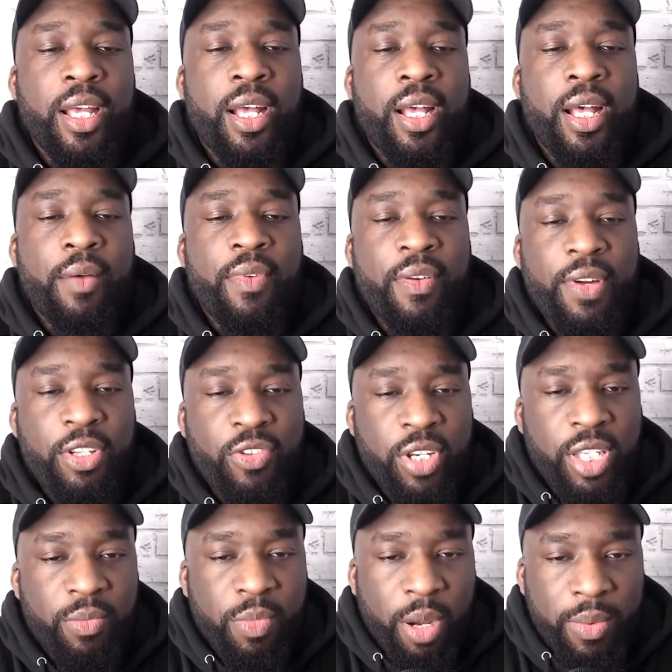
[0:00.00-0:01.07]
I'm very
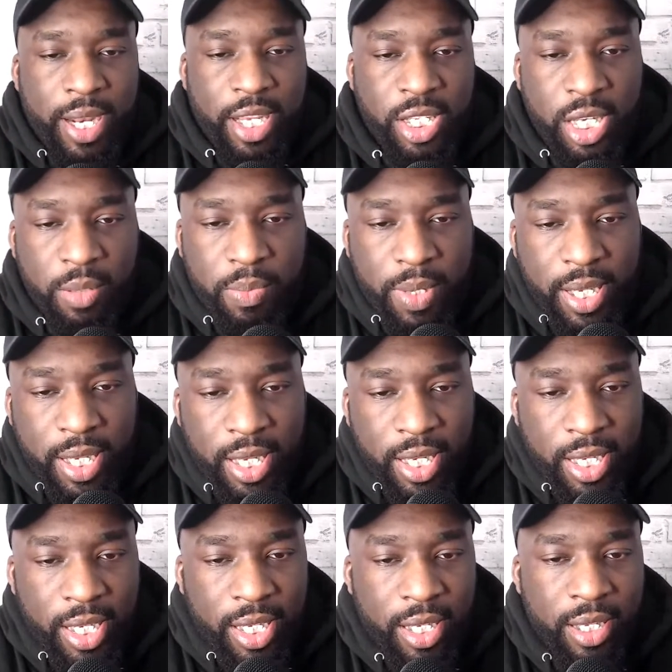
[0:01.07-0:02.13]
interested in Bobby Lashley
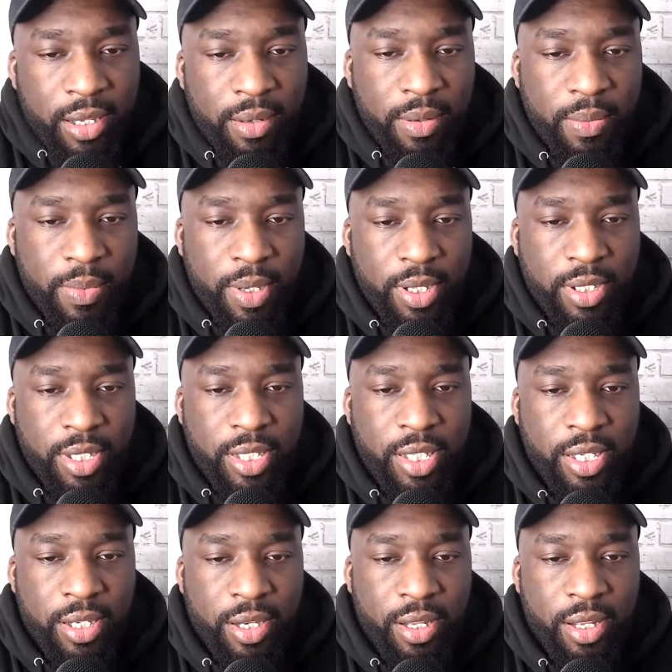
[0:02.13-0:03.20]
being mounted
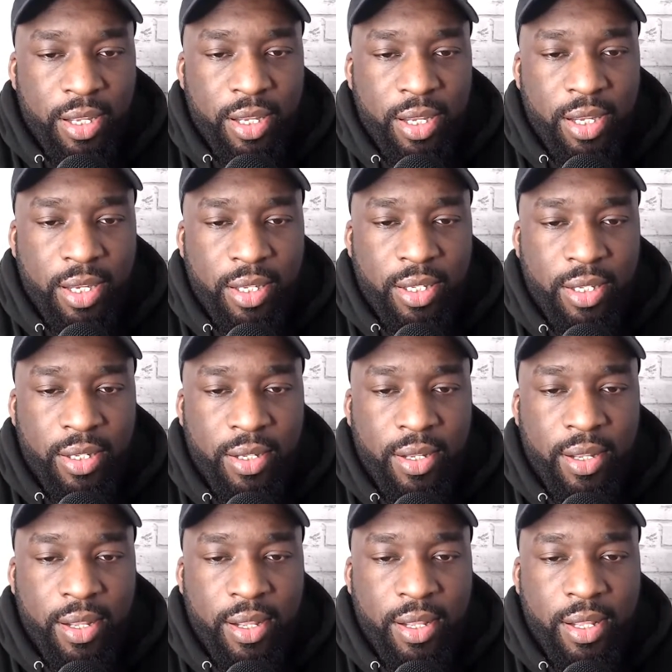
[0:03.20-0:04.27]
tonight
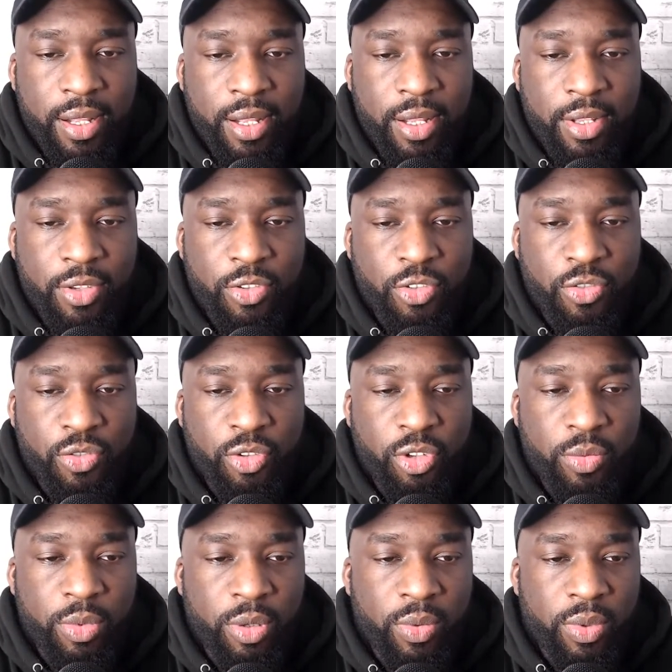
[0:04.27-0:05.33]
on
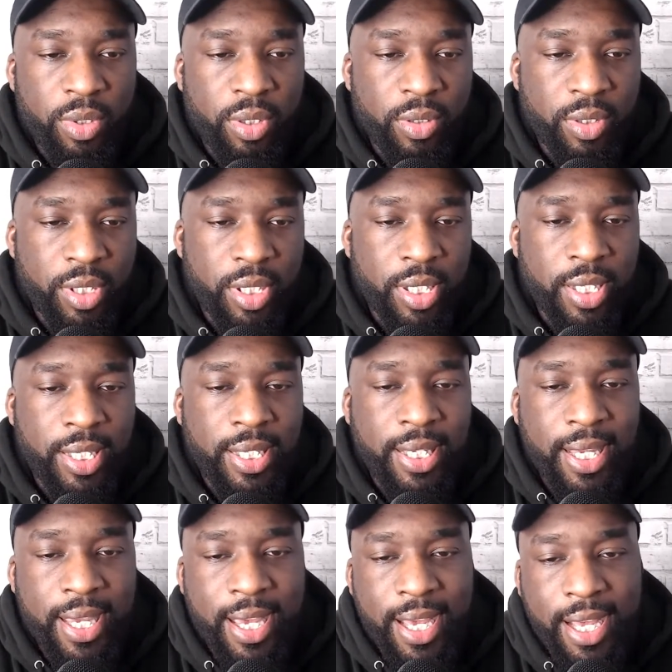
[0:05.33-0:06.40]
Drew, but
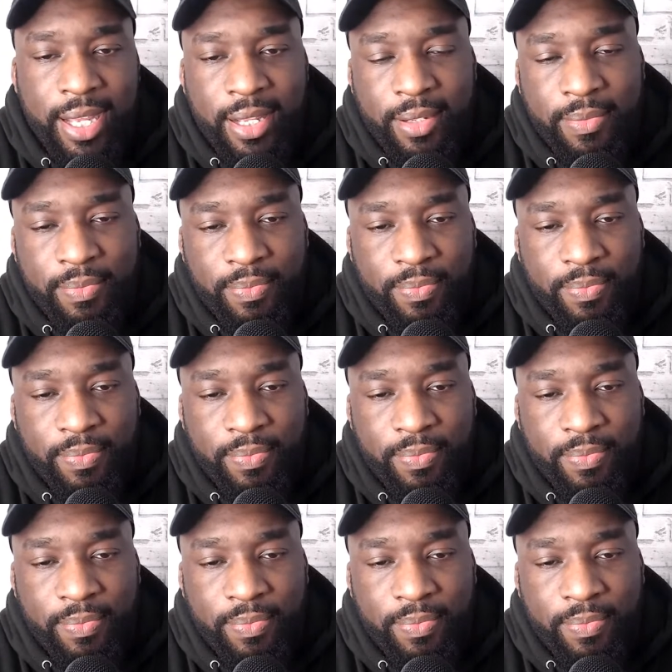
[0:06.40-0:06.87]
yeah.